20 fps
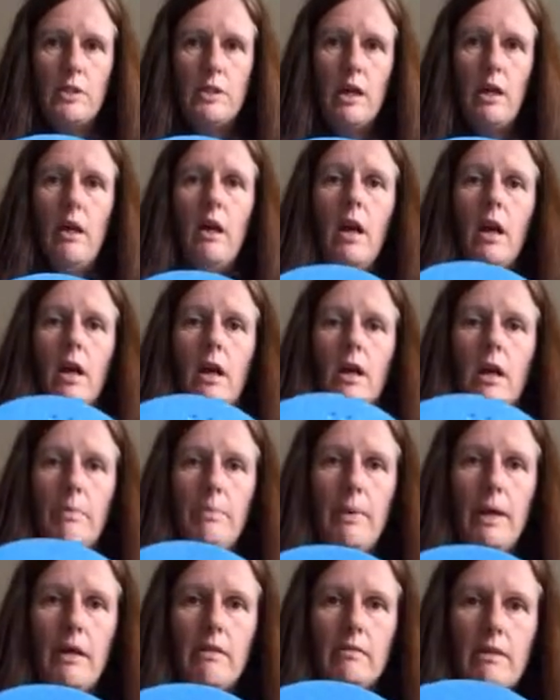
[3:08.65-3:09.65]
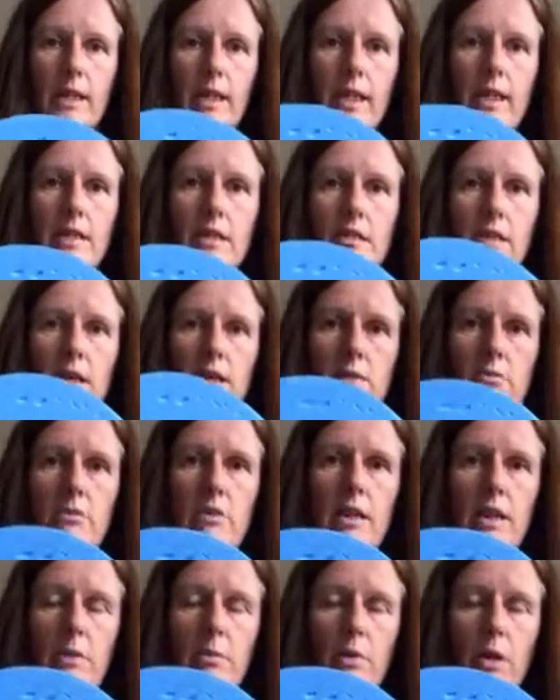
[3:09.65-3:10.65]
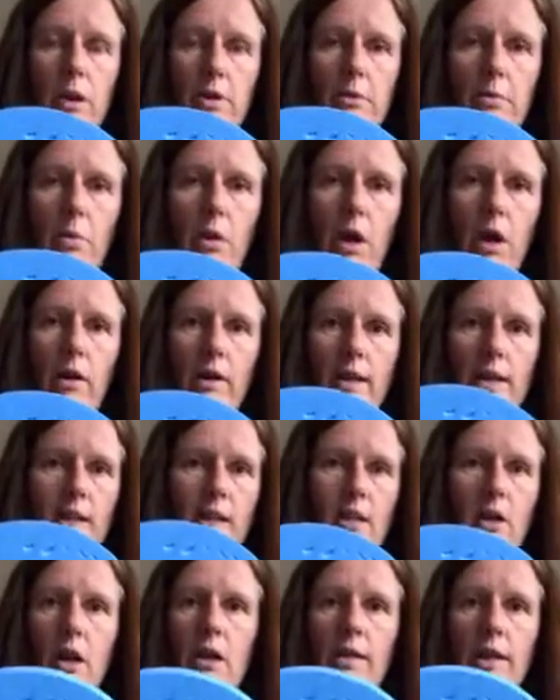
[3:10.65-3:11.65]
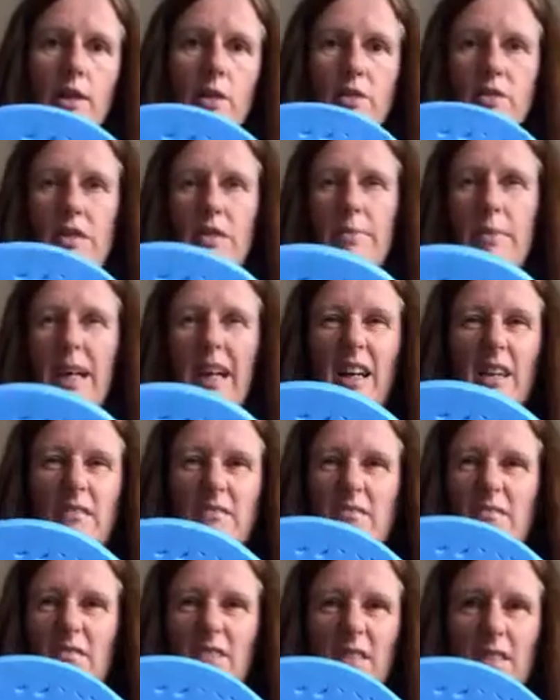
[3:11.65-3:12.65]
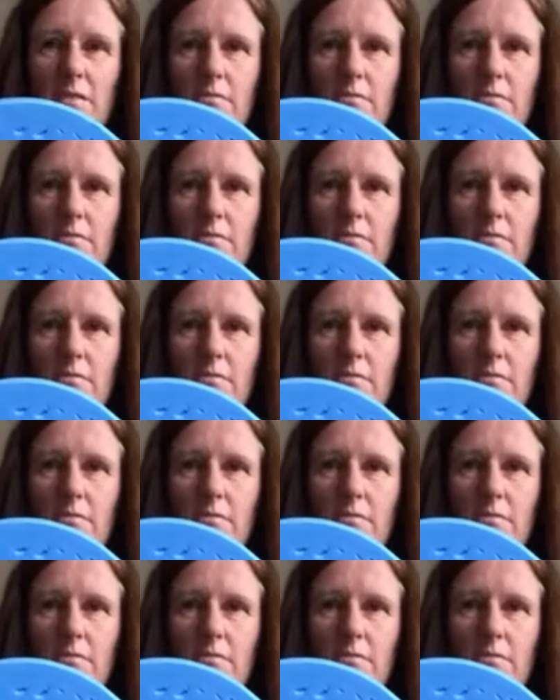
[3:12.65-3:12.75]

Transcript: So a belt is really worthwhile. It only costs about